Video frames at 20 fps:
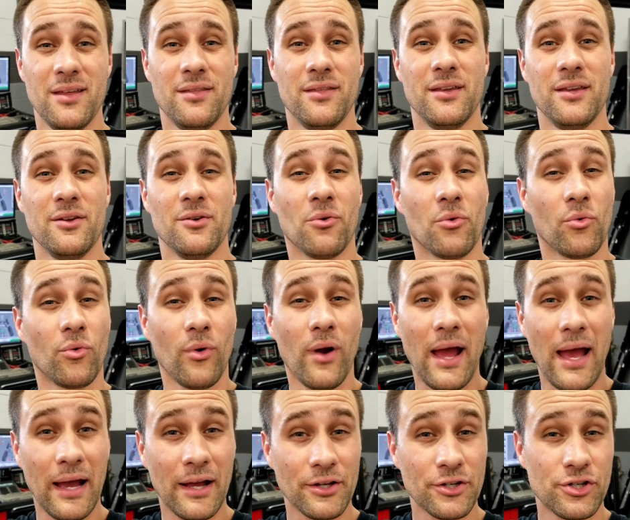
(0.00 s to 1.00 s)
the
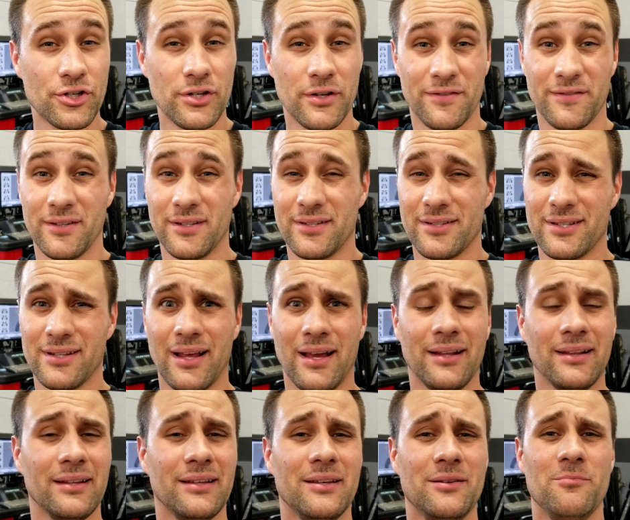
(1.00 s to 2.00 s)
rack shifted
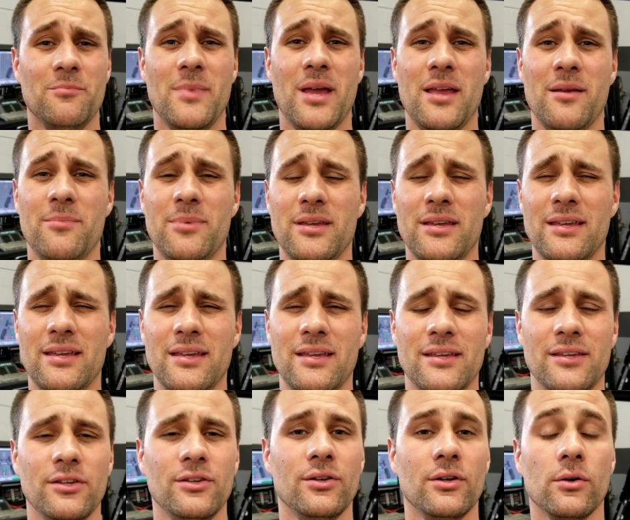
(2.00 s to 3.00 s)
slightly,
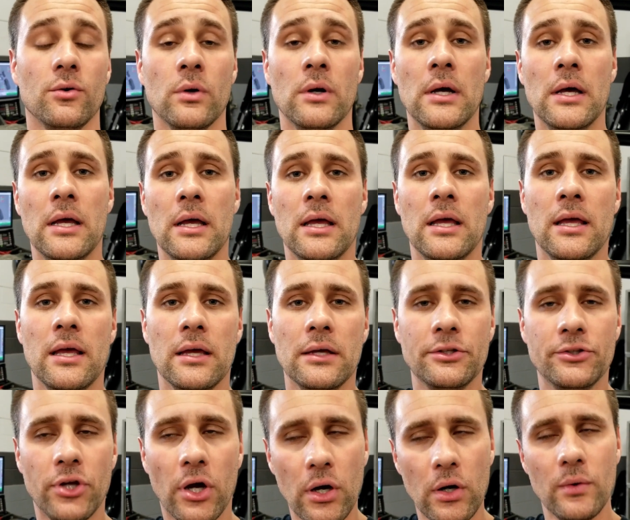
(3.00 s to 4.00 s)
maybe,
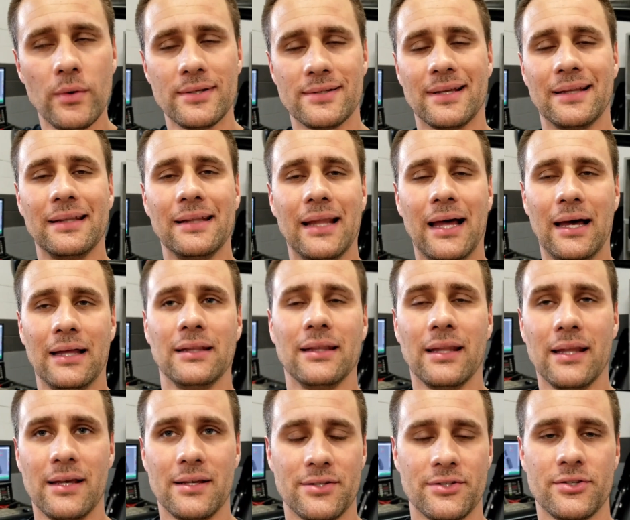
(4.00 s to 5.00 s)
toe is a lot
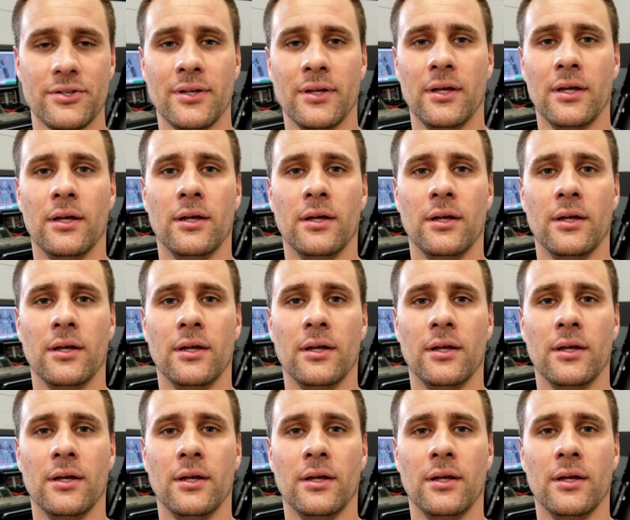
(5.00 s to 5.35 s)
less